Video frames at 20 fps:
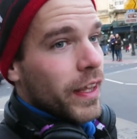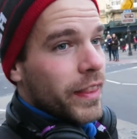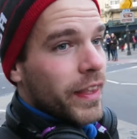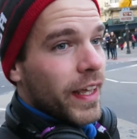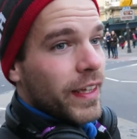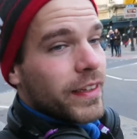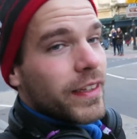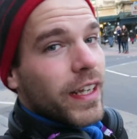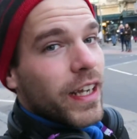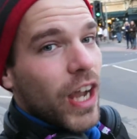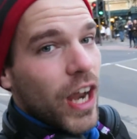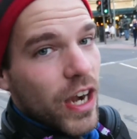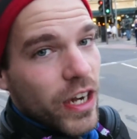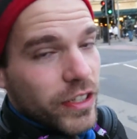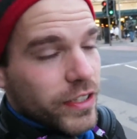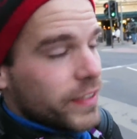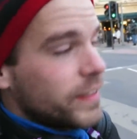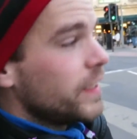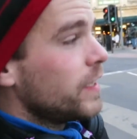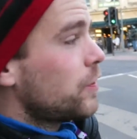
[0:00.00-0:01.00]
that the
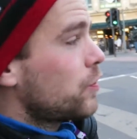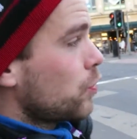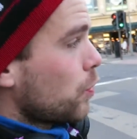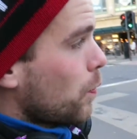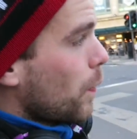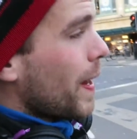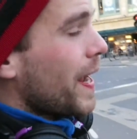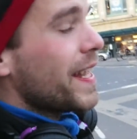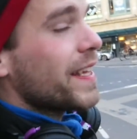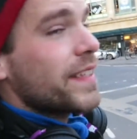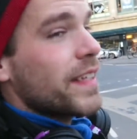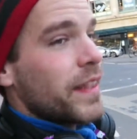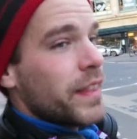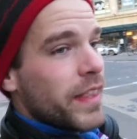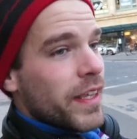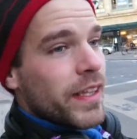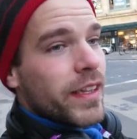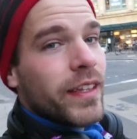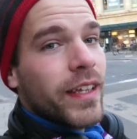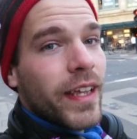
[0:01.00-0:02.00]
cars need to wait
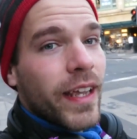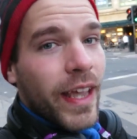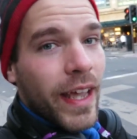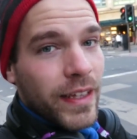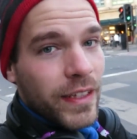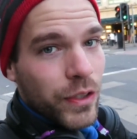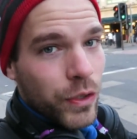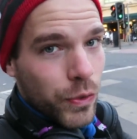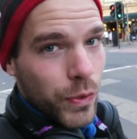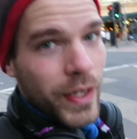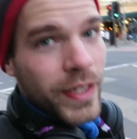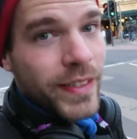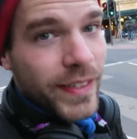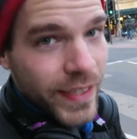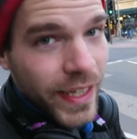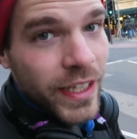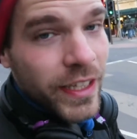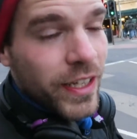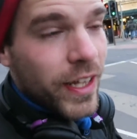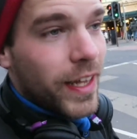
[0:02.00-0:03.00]
until they get a green
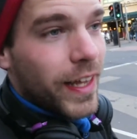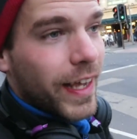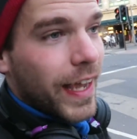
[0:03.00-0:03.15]
signal